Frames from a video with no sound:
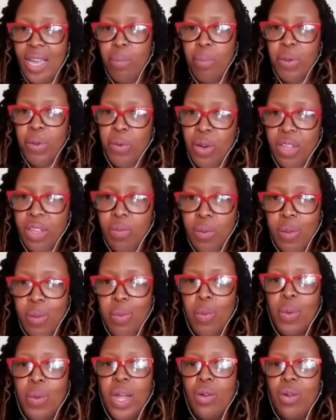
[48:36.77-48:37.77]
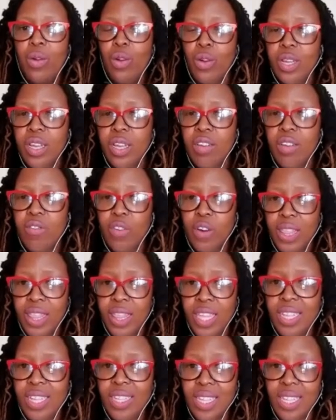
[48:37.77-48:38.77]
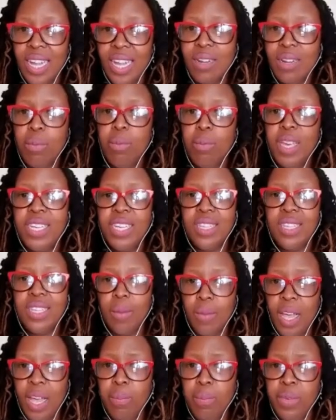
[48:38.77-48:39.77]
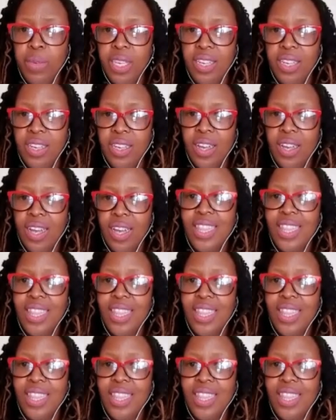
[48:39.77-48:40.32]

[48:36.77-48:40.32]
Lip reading: Because people were looking for things that makes them happy.